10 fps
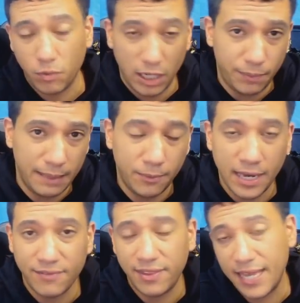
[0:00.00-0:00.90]
white people
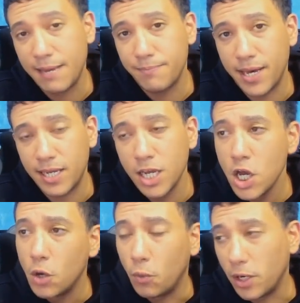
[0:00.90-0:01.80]
have it that bad,
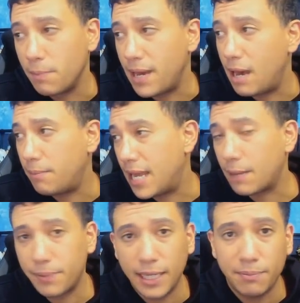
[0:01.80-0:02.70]
what about
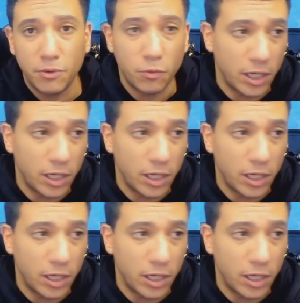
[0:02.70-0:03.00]
black people?